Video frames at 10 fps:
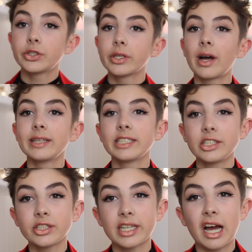So I
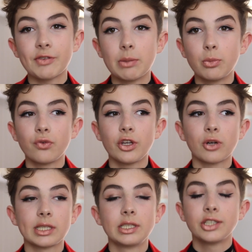did used to have a Morphe
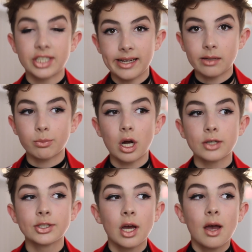Crescent Shader
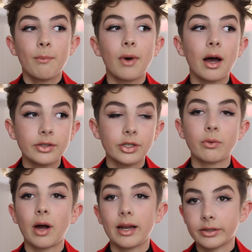brush, but you
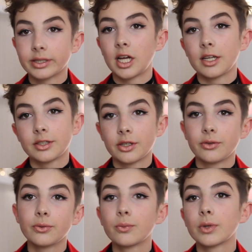know what, I lost that,
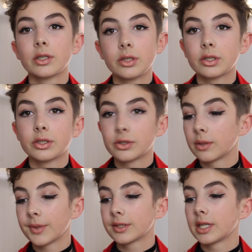so we're not gonna
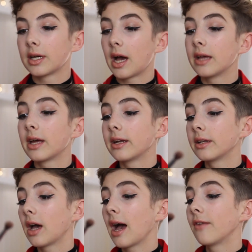talk about it. I
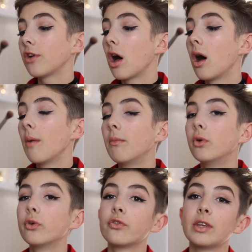then have a
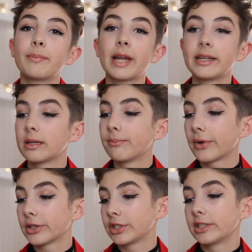Morphe blending
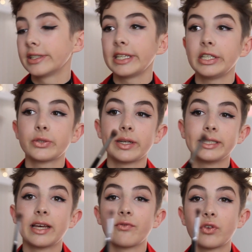brush. This is
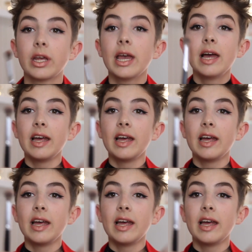E27.